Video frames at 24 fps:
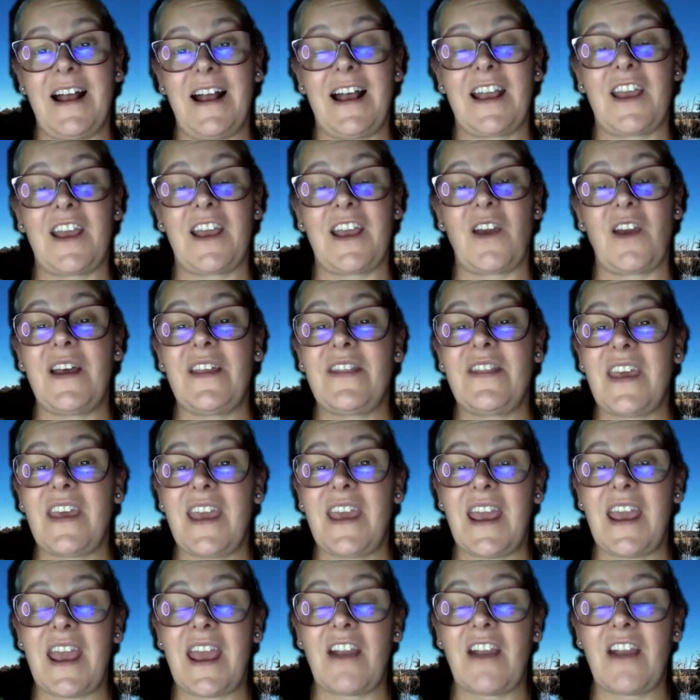go out
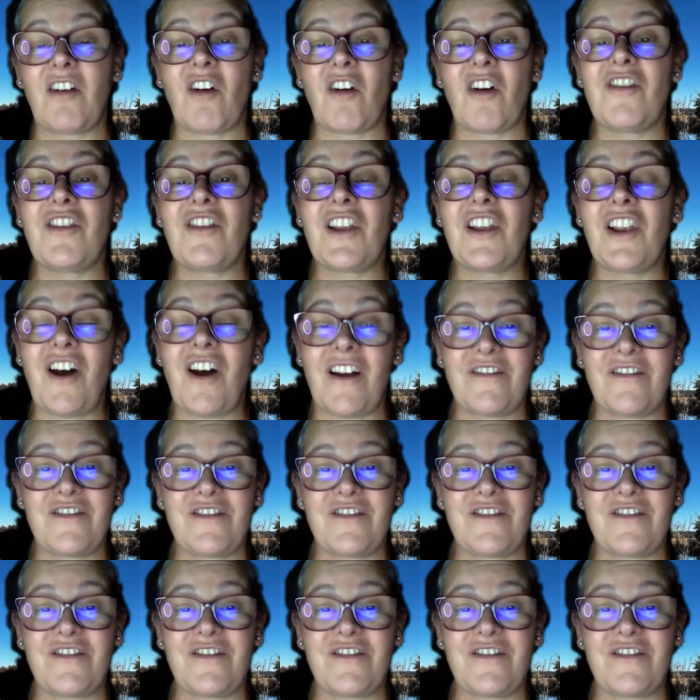there and grow the life